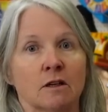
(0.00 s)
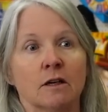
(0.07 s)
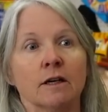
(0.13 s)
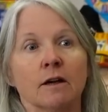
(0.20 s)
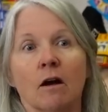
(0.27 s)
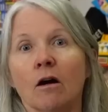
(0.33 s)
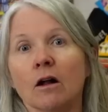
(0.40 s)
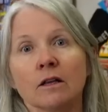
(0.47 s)

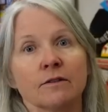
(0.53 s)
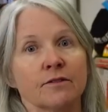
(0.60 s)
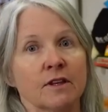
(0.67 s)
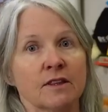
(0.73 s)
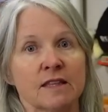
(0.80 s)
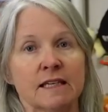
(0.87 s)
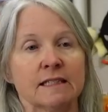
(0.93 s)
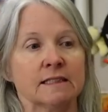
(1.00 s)
on all of the
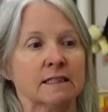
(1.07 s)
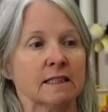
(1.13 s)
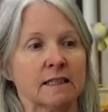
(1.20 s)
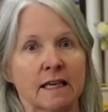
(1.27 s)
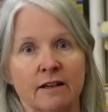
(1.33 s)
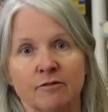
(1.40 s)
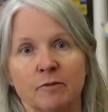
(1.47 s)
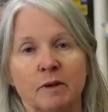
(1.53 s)
things that
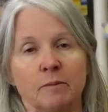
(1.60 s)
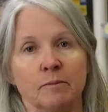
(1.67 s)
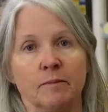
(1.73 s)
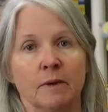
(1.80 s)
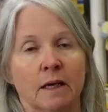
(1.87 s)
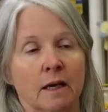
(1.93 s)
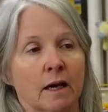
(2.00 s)
they've been